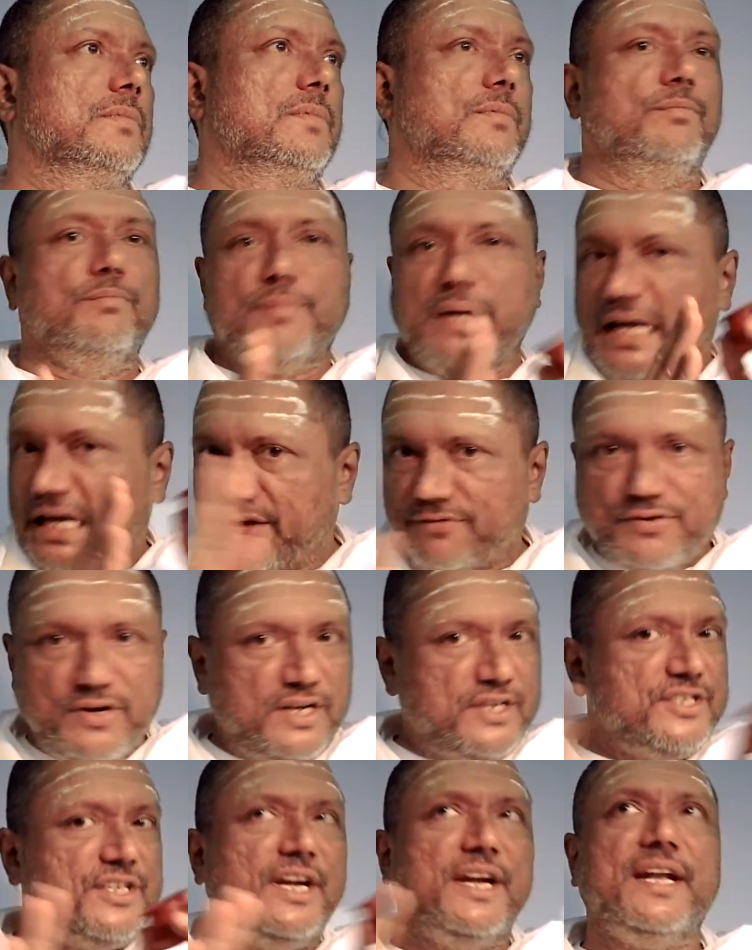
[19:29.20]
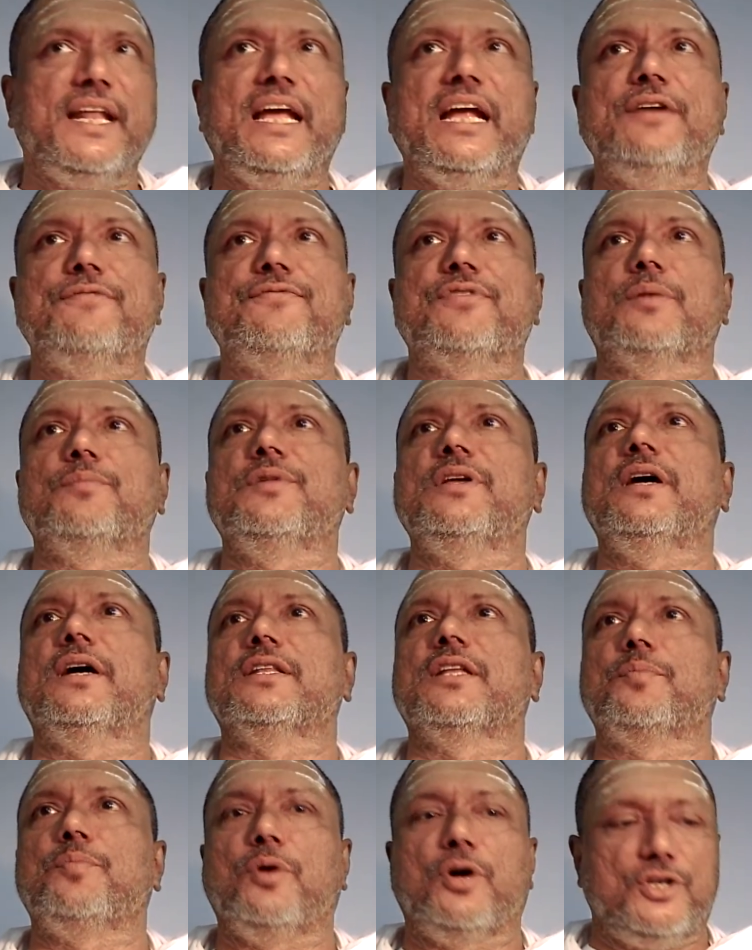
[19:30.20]
by differentiating it from the other
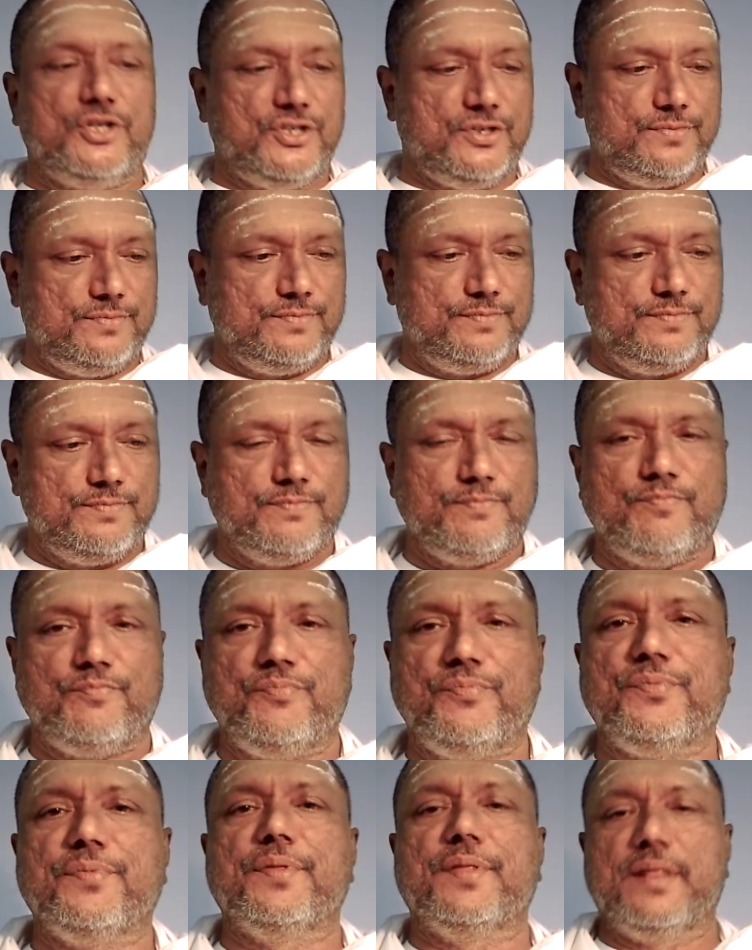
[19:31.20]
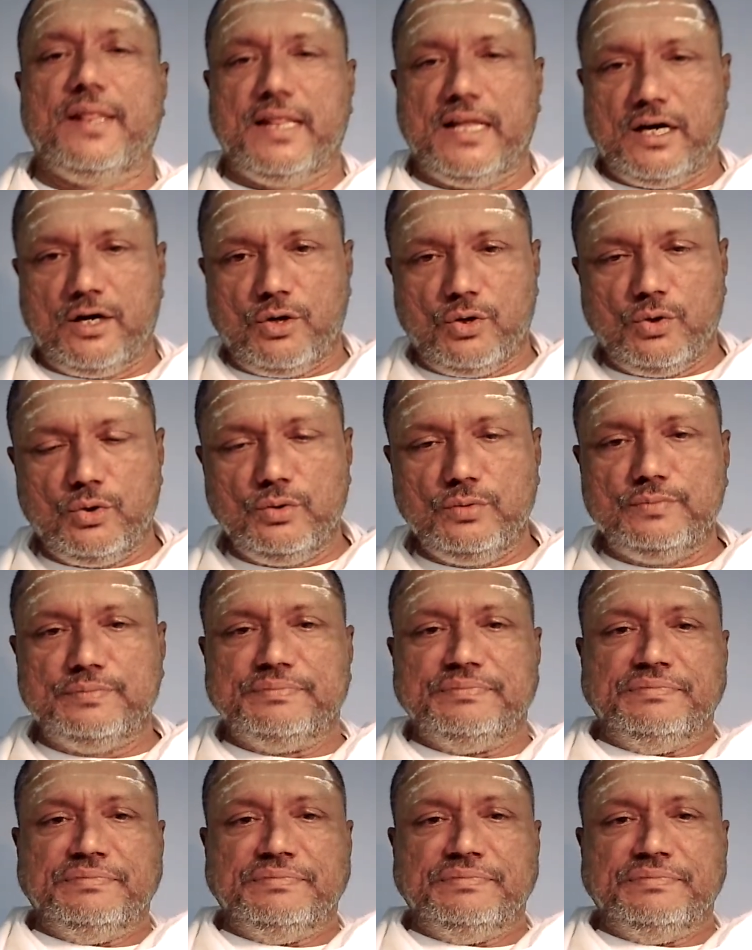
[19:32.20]
pots. Now,